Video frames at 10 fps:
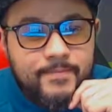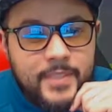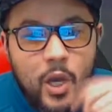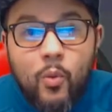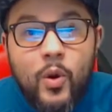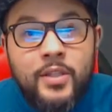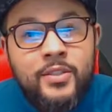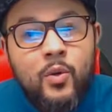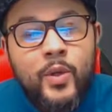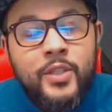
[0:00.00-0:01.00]
a once
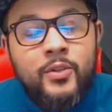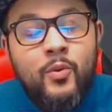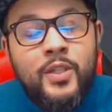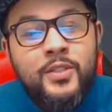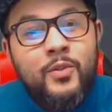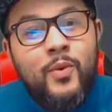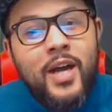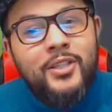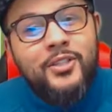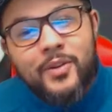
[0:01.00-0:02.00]
a winter ones to
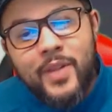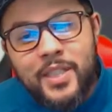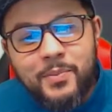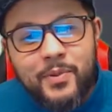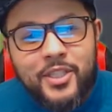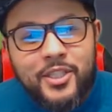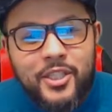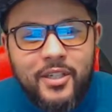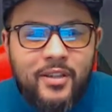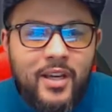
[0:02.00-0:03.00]
watch, so that's pretty
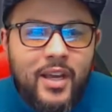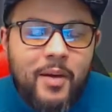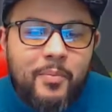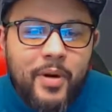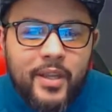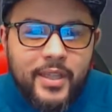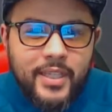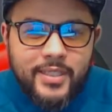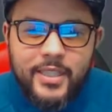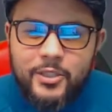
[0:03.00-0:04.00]
chill. But
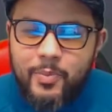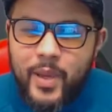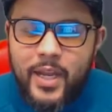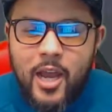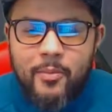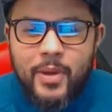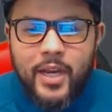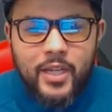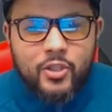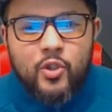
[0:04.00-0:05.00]
these things are paying out, man. I
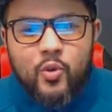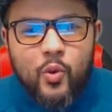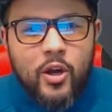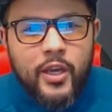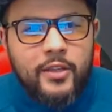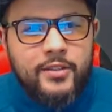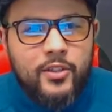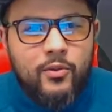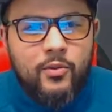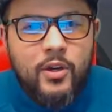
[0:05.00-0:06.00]
got two walkouts in
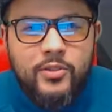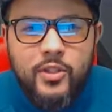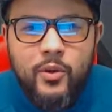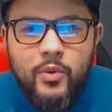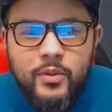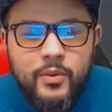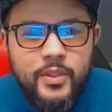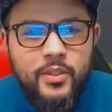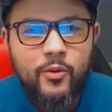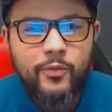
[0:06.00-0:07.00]
a row, so let's
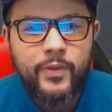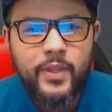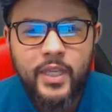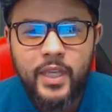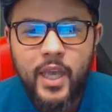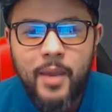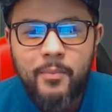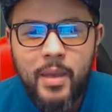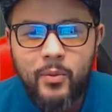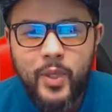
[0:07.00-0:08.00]
hopefully
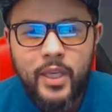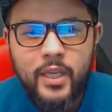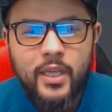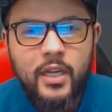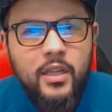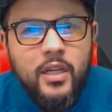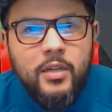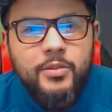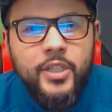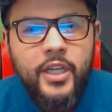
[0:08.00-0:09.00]
maybe we can get a
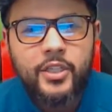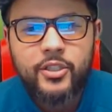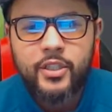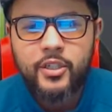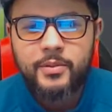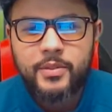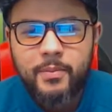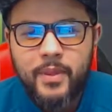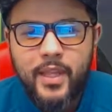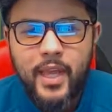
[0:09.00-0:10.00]
club changer, you know,
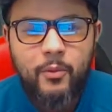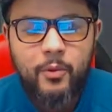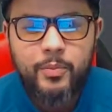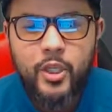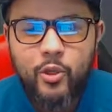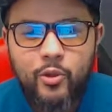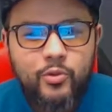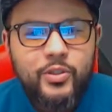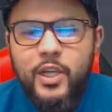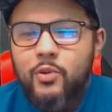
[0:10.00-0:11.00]
something that would be
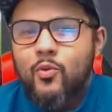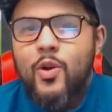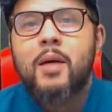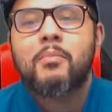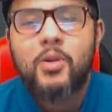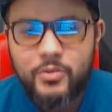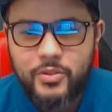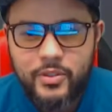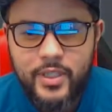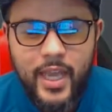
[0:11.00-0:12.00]
huge like
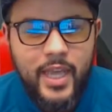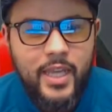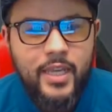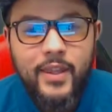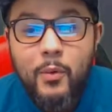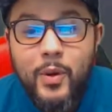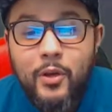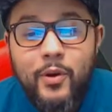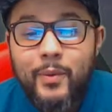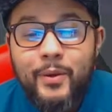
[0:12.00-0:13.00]
Ramos or De Gea, and that we
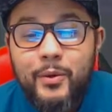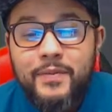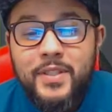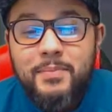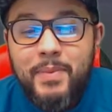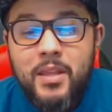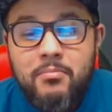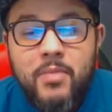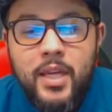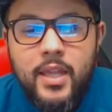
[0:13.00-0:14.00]
don't we don't have to spend the
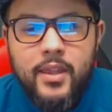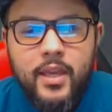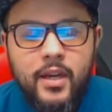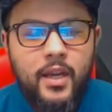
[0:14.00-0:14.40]
money there,